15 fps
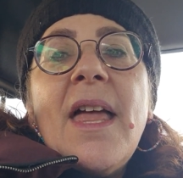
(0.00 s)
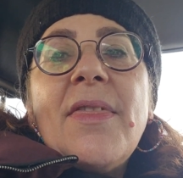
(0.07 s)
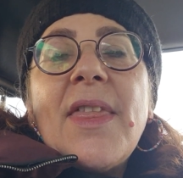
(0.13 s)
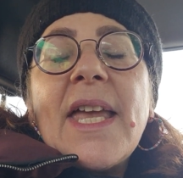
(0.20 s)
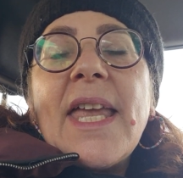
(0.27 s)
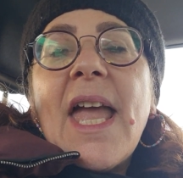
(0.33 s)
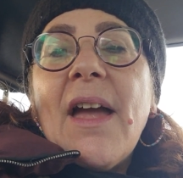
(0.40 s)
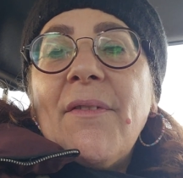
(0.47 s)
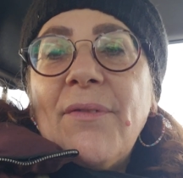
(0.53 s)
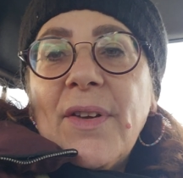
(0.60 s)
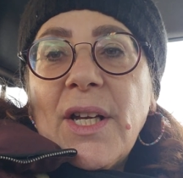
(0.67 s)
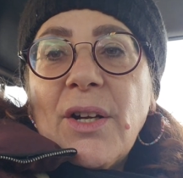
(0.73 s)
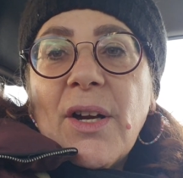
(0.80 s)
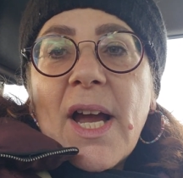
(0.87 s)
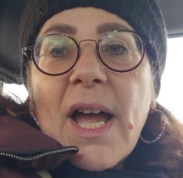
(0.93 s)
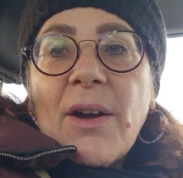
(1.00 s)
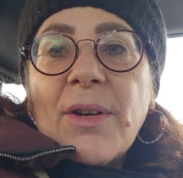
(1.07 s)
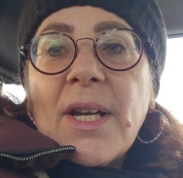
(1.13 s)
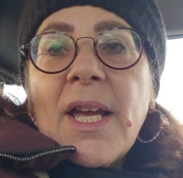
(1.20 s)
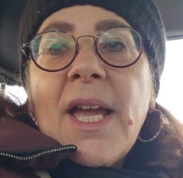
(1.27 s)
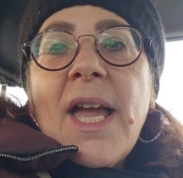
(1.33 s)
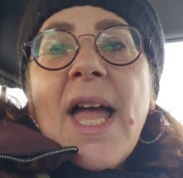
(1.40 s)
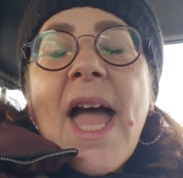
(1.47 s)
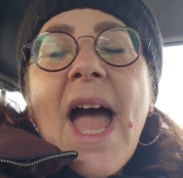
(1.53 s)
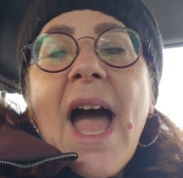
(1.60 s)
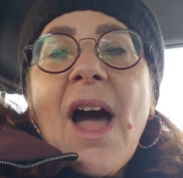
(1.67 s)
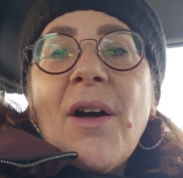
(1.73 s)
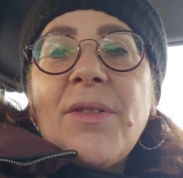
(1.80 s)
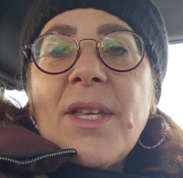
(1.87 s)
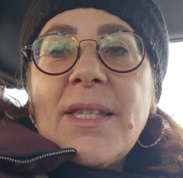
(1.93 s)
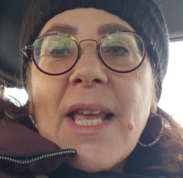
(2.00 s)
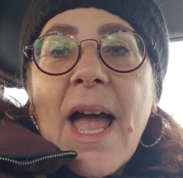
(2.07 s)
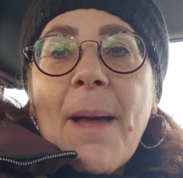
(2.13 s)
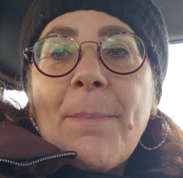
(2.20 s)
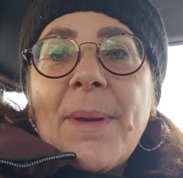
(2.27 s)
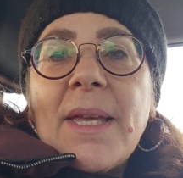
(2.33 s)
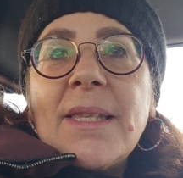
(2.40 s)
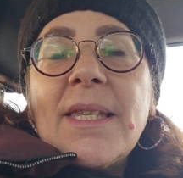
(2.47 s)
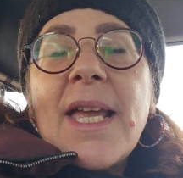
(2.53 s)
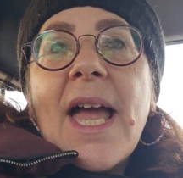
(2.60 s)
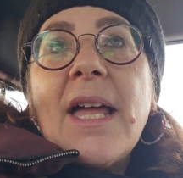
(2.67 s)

They can't figure out how this happened.